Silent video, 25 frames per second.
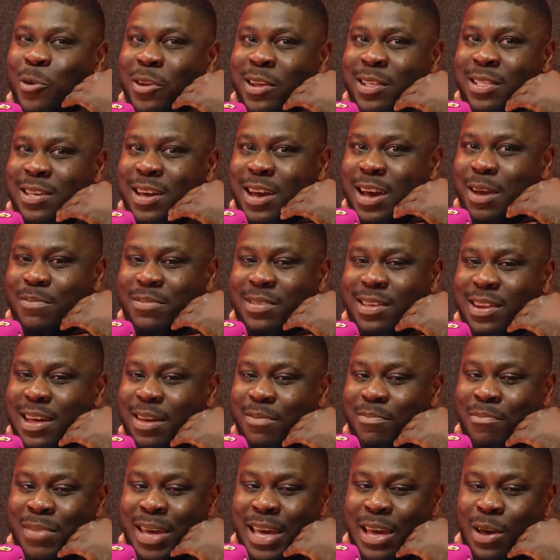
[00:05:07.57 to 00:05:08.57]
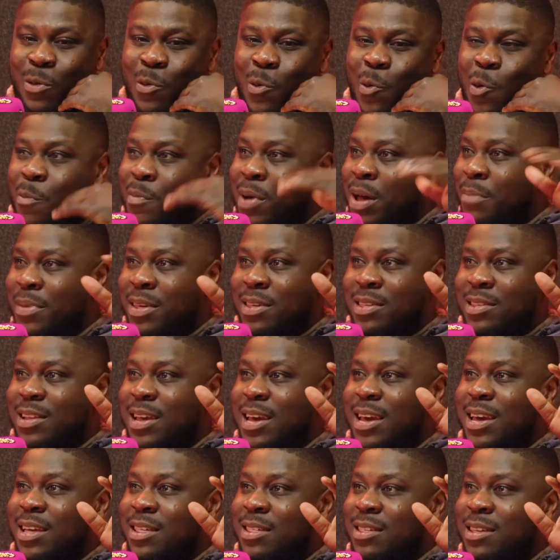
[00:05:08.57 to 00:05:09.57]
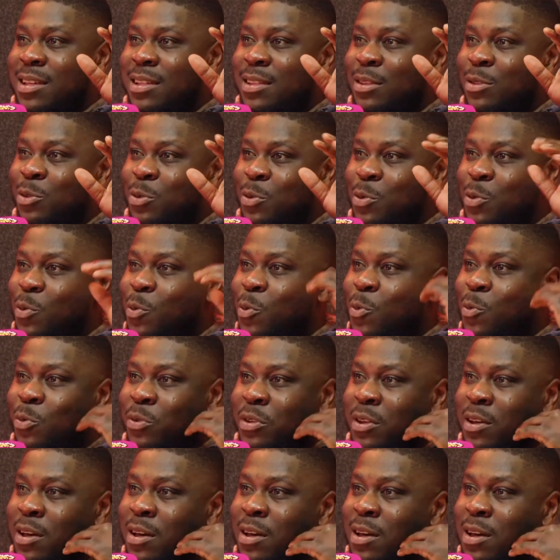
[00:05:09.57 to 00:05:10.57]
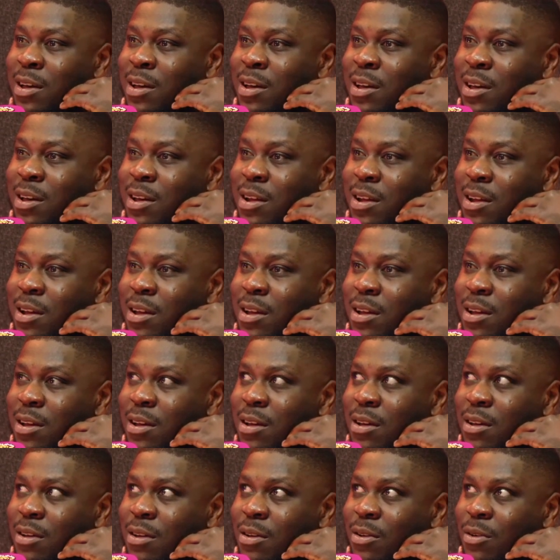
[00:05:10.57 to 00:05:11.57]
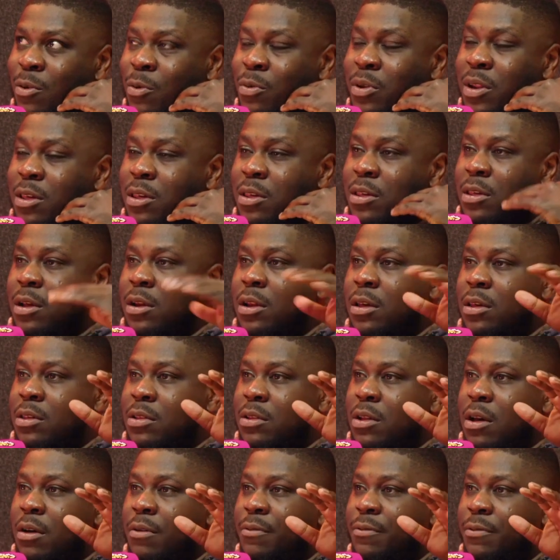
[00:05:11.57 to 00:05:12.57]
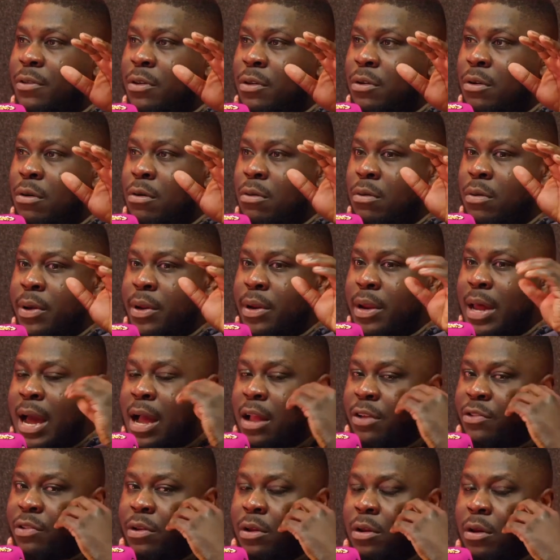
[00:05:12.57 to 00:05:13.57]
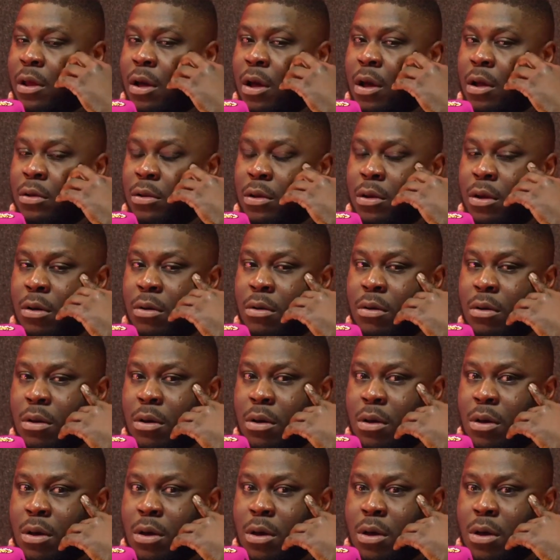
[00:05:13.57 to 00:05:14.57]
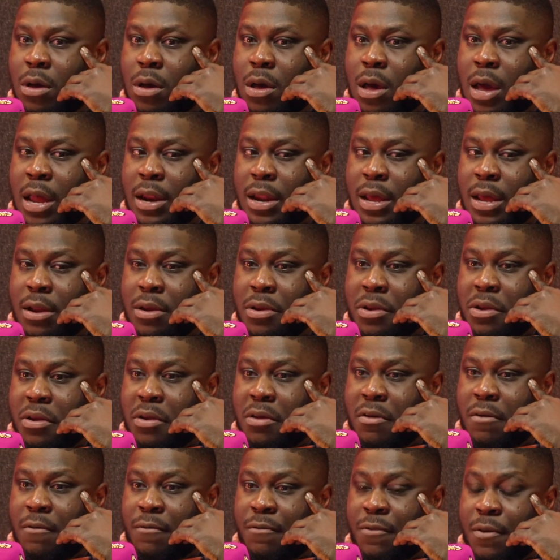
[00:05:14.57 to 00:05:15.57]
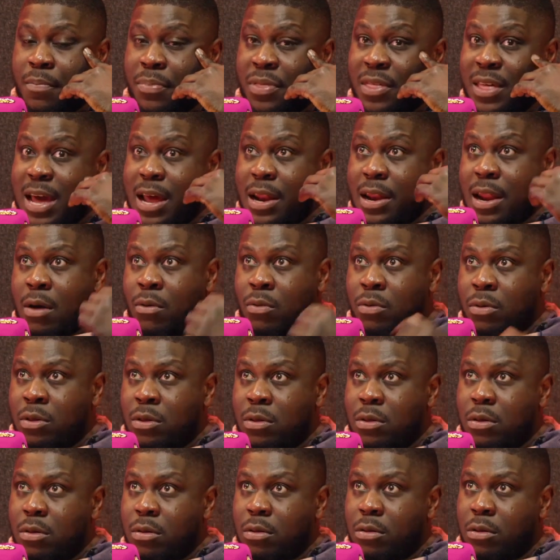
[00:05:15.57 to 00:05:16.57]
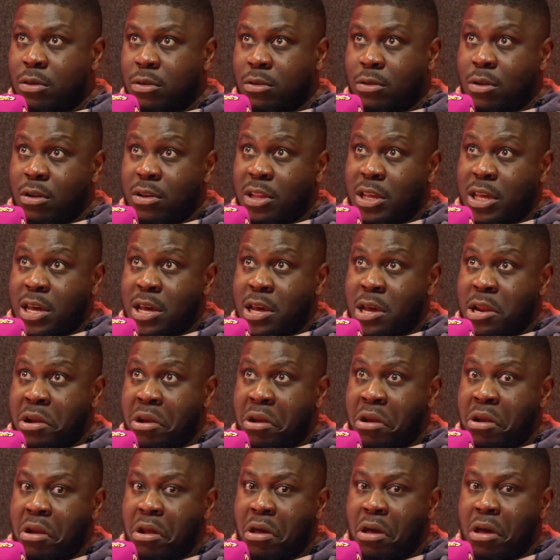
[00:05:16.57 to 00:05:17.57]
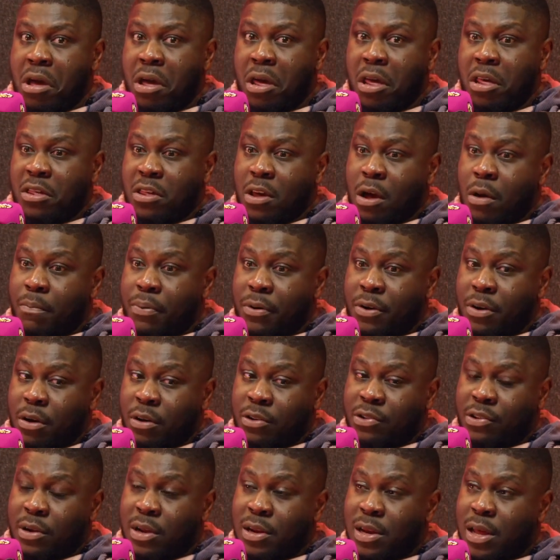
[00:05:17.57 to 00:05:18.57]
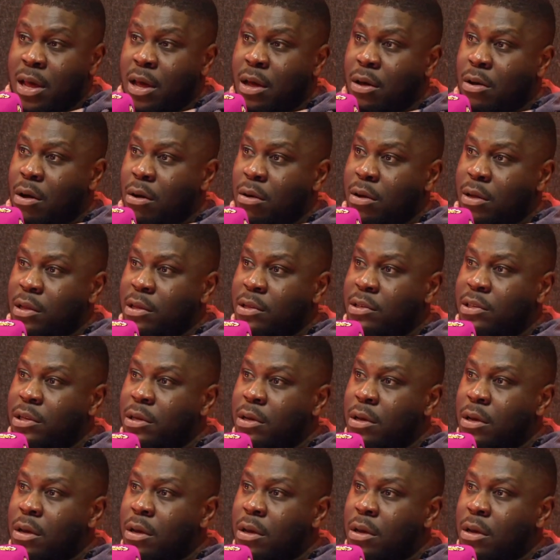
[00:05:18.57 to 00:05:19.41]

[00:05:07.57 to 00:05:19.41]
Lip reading: the time to like make all my mistakes and do all the silly stuff, you know, and actually learn, you know. And then from then I was studying sound production in Air College.